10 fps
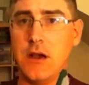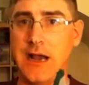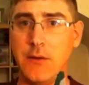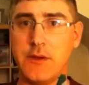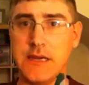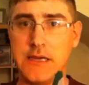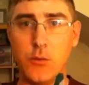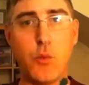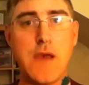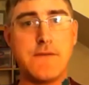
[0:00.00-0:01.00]
how he
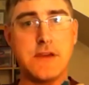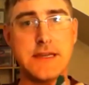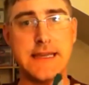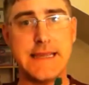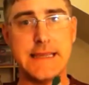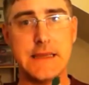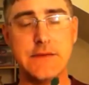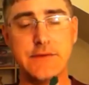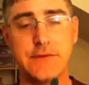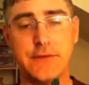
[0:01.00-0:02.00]
weathered
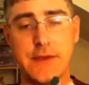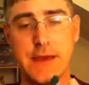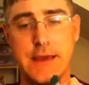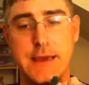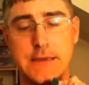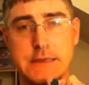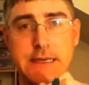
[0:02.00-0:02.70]
his uh,